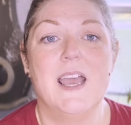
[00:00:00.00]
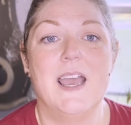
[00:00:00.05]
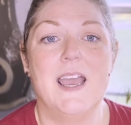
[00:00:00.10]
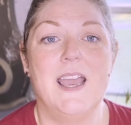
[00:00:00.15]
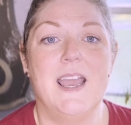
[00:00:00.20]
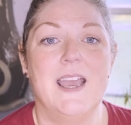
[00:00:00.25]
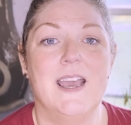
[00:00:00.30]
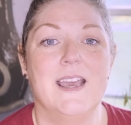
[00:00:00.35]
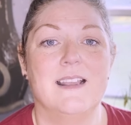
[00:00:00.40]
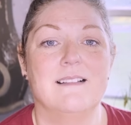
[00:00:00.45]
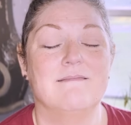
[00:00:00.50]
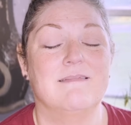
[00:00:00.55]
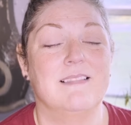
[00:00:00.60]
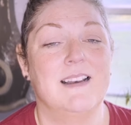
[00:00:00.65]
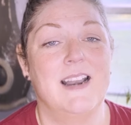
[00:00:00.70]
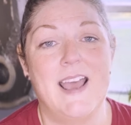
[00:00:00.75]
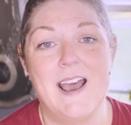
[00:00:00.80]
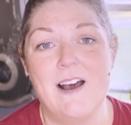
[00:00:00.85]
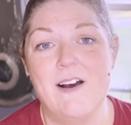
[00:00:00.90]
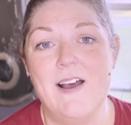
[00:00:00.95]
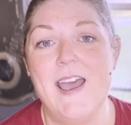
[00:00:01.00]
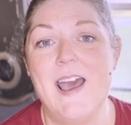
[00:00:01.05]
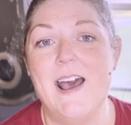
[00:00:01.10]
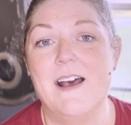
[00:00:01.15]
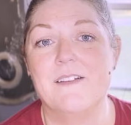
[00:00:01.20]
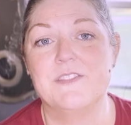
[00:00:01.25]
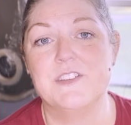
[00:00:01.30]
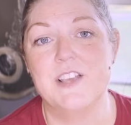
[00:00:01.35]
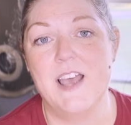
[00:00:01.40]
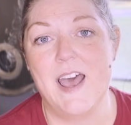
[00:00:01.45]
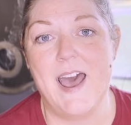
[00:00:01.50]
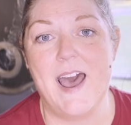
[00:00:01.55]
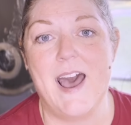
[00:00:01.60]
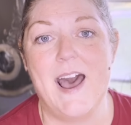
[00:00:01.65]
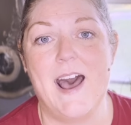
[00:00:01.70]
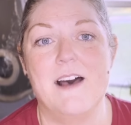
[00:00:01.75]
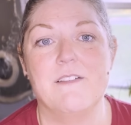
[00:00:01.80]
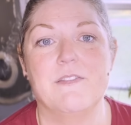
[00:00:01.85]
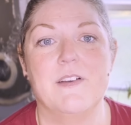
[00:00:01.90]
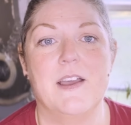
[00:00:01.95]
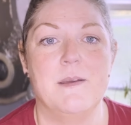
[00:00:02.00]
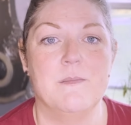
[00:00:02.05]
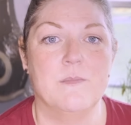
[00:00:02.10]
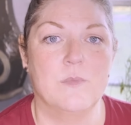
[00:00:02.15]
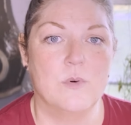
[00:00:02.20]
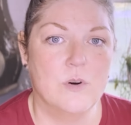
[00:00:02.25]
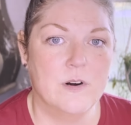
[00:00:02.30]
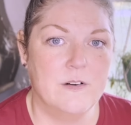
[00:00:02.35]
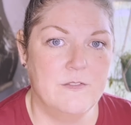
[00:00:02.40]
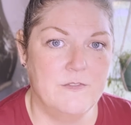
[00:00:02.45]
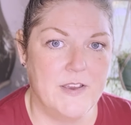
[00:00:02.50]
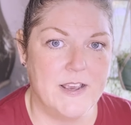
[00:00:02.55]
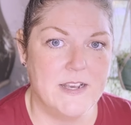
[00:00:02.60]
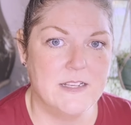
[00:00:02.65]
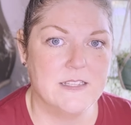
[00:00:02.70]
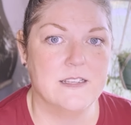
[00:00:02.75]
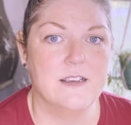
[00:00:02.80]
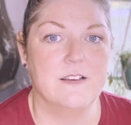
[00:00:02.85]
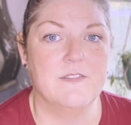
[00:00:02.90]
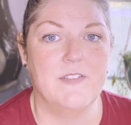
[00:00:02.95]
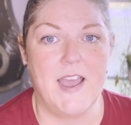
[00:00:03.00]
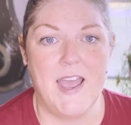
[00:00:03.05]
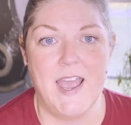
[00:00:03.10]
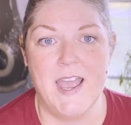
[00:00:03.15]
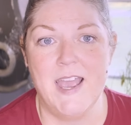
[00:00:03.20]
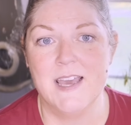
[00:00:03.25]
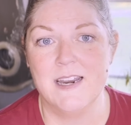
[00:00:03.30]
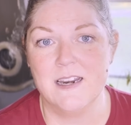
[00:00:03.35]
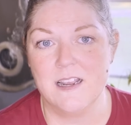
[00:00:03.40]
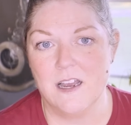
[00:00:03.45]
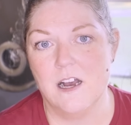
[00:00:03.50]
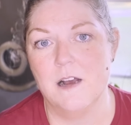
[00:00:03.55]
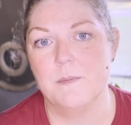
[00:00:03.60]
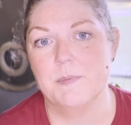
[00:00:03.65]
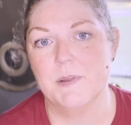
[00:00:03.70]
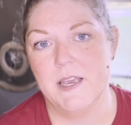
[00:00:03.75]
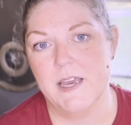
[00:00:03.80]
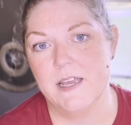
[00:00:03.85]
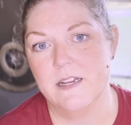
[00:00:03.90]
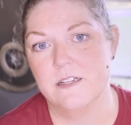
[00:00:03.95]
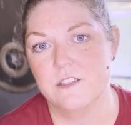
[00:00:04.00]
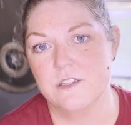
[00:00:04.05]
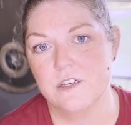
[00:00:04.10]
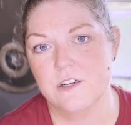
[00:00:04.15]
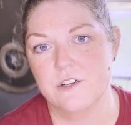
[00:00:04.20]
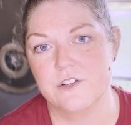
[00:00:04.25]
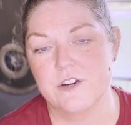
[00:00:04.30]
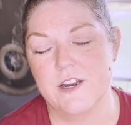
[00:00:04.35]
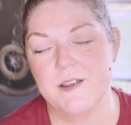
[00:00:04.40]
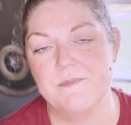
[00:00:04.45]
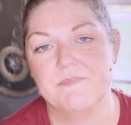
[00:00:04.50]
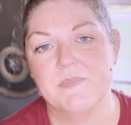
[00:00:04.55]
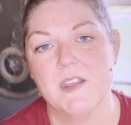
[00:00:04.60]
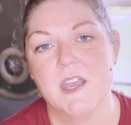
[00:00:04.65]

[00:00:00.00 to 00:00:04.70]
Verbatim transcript: And now I have to have a more invasive and complicated surgery.